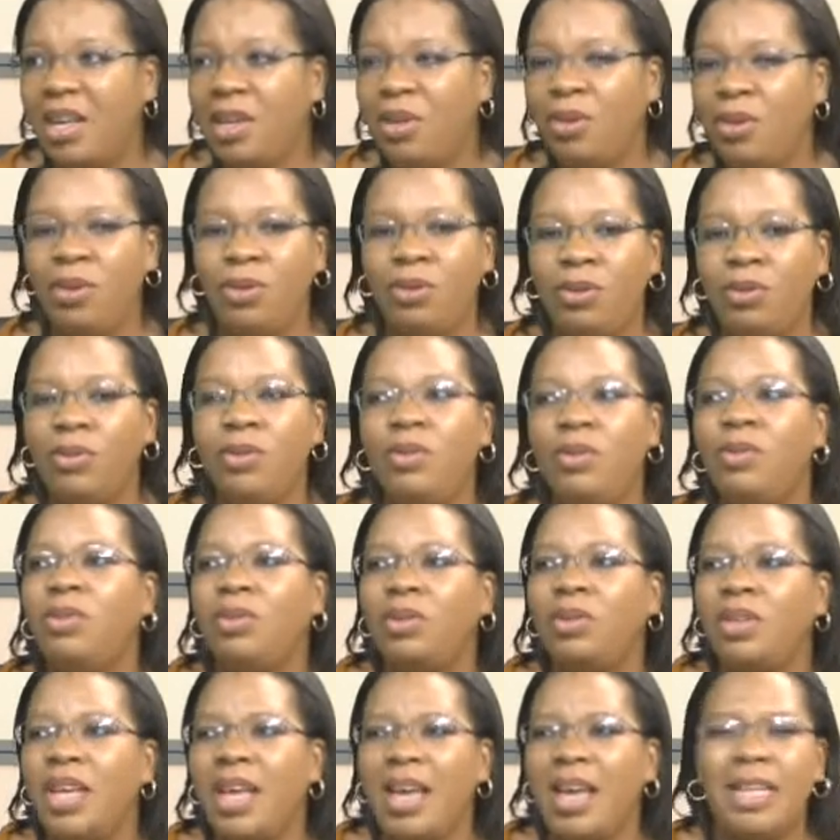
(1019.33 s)
You
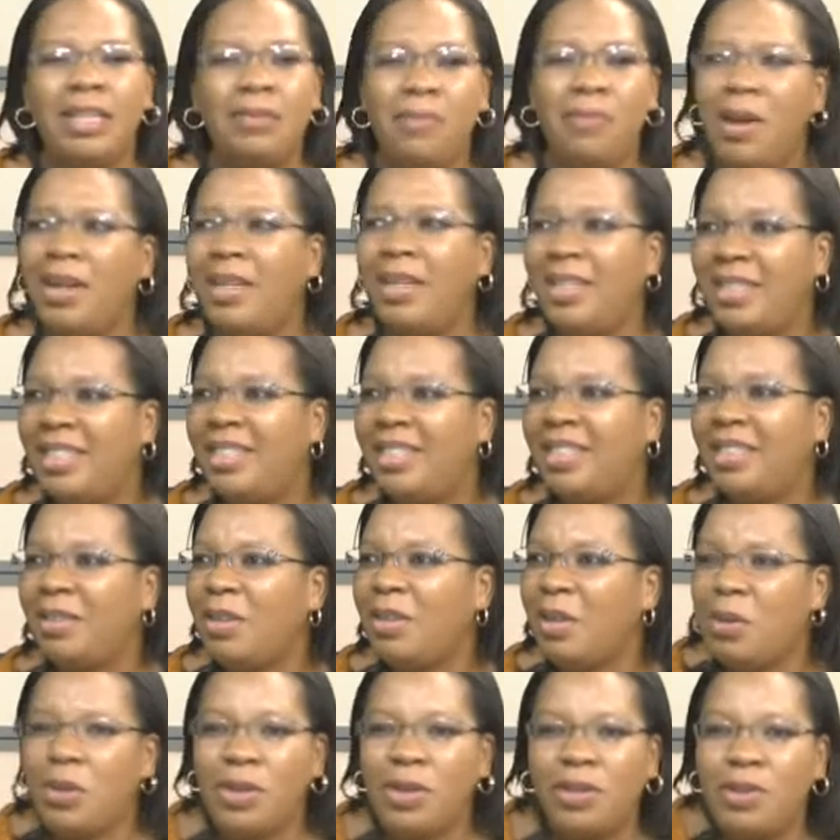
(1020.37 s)
shouldn't. It's politics.
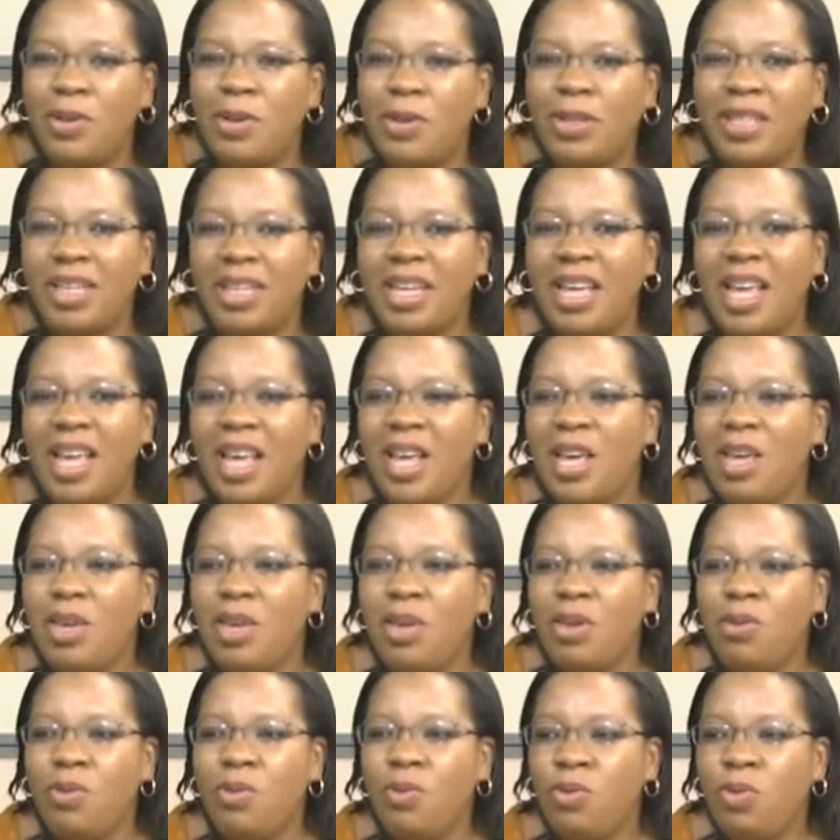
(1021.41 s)
It's not.
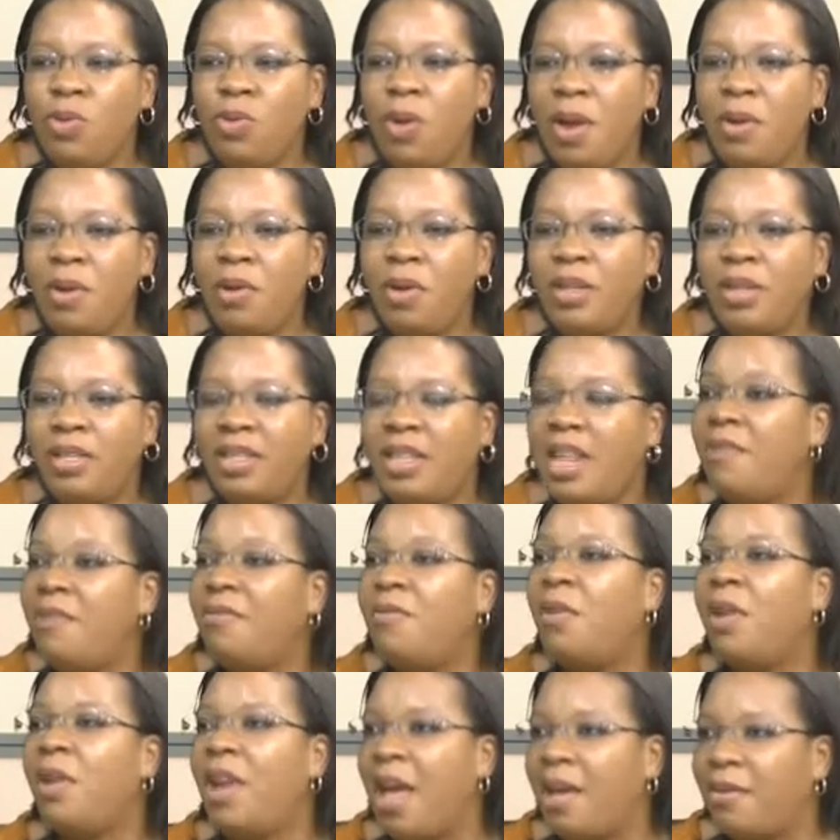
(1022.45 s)
You you are not there
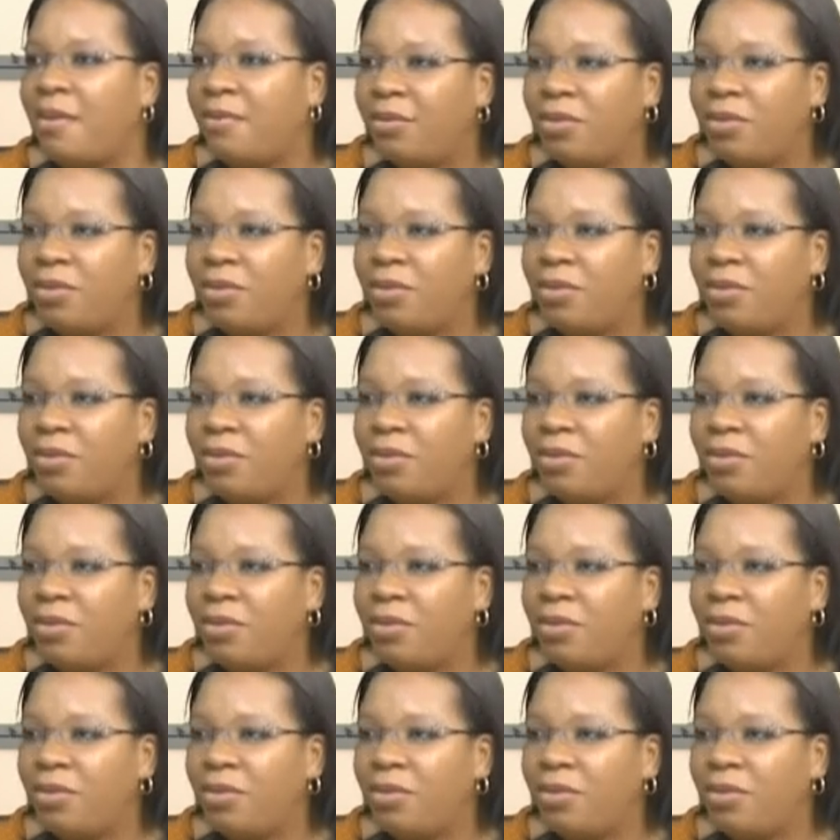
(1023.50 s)
for life.